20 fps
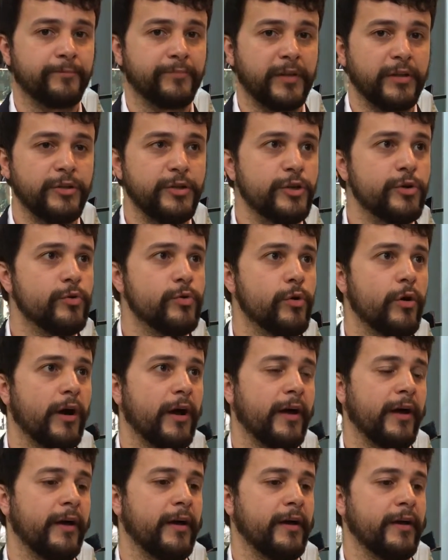new,
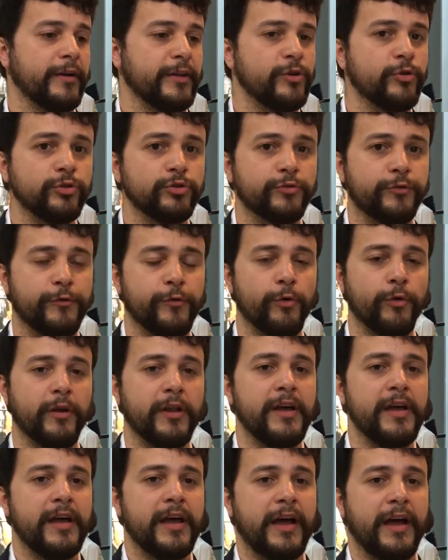useful,
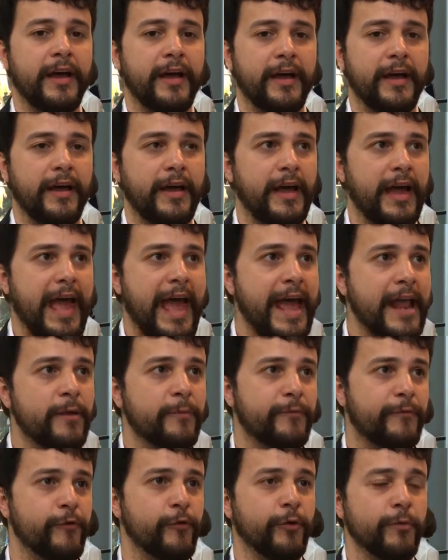
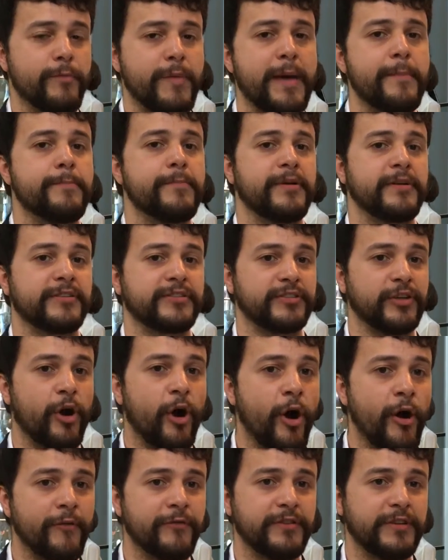helpful members
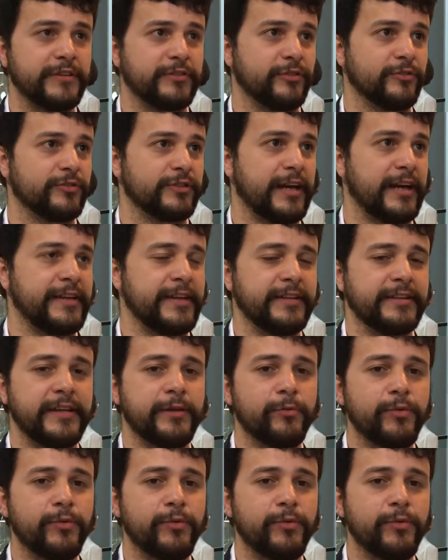of the society,